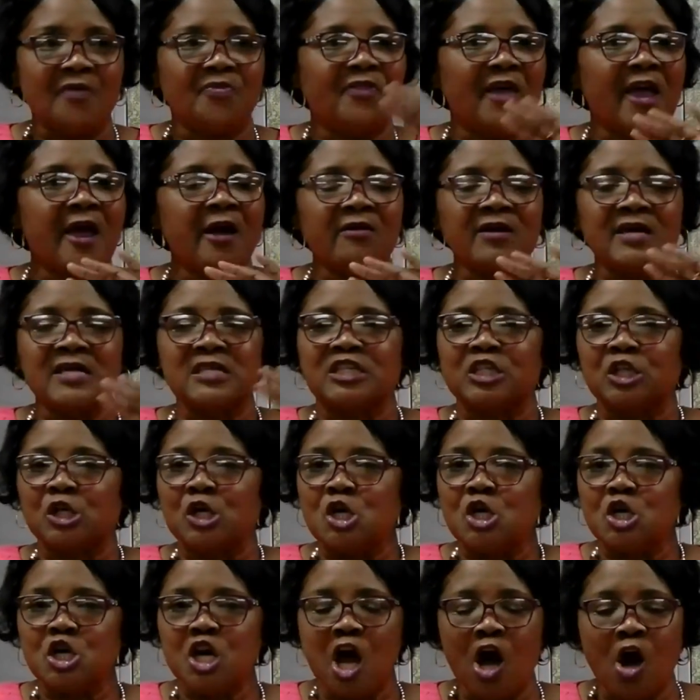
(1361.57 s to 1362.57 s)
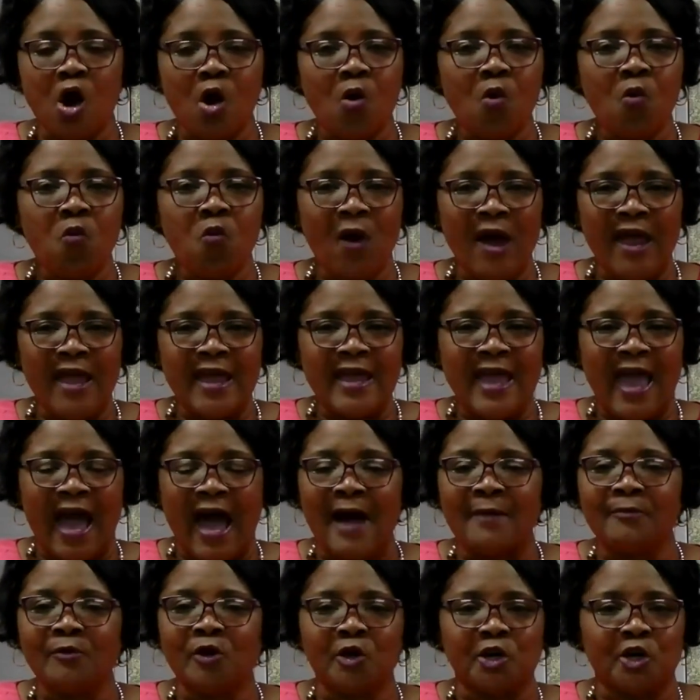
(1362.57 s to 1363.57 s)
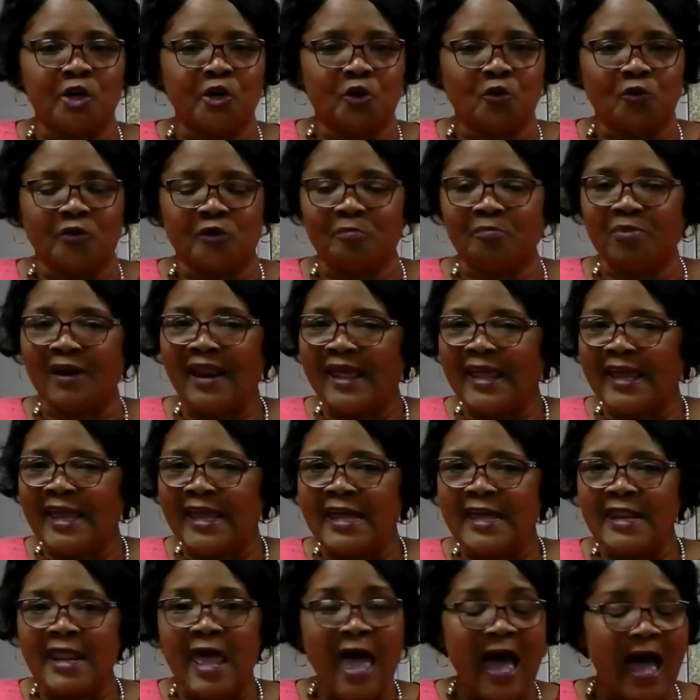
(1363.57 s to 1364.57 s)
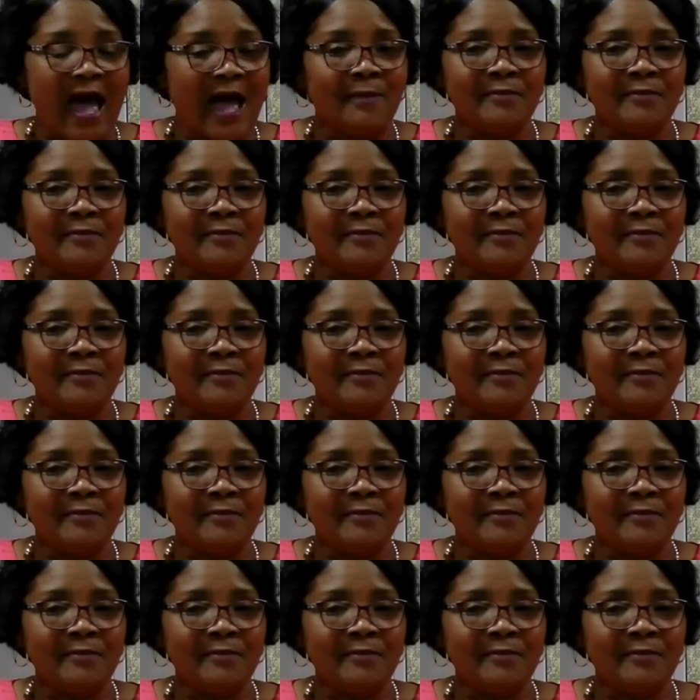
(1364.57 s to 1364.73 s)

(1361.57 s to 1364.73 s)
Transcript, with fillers: There is no way I'm going to know the plan.